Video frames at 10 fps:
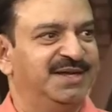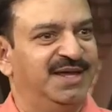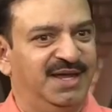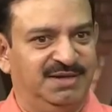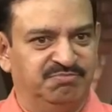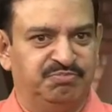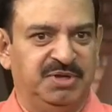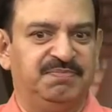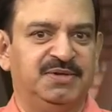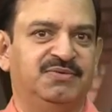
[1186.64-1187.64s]
and
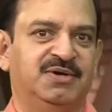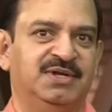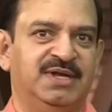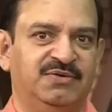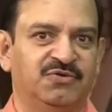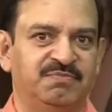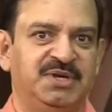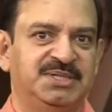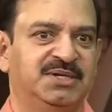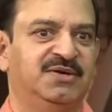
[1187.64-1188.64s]
people who are like
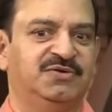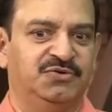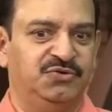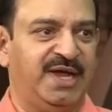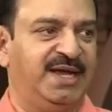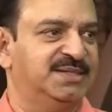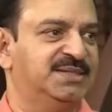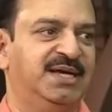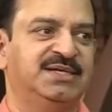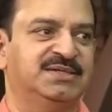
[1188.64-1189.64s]
obese and all to do
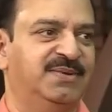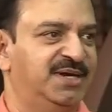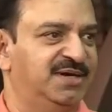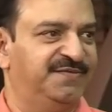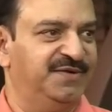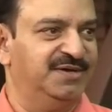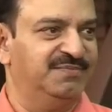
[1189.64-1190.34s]
exercise is very difficult